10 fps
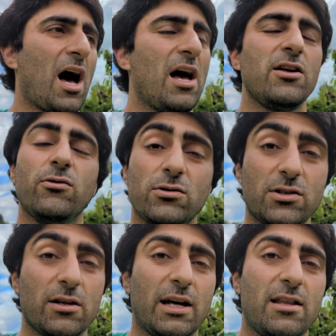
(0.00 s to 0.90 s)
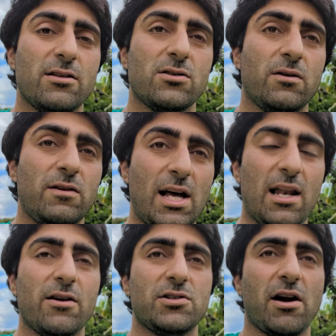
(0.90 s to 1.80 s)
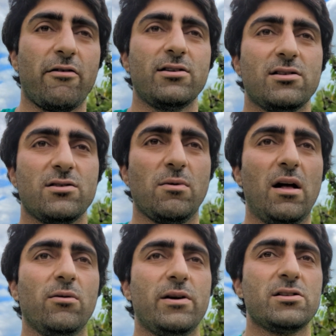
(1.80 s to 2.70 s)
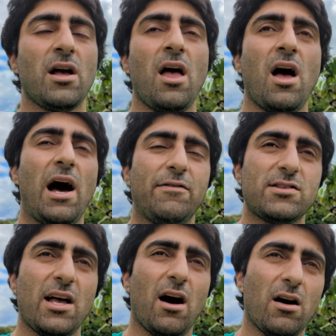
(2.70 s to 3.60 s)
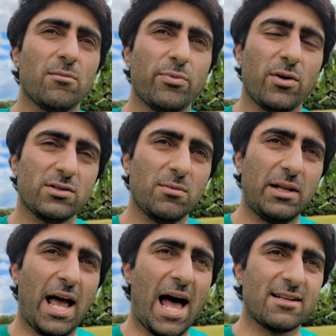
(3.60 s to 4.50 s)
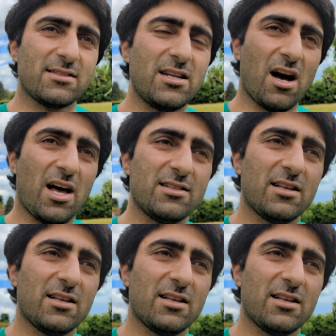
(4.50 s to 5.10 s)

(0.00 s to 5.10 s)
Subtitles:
You also get the sort of yellow cherries as well, which I have to say aren't possibly as nice.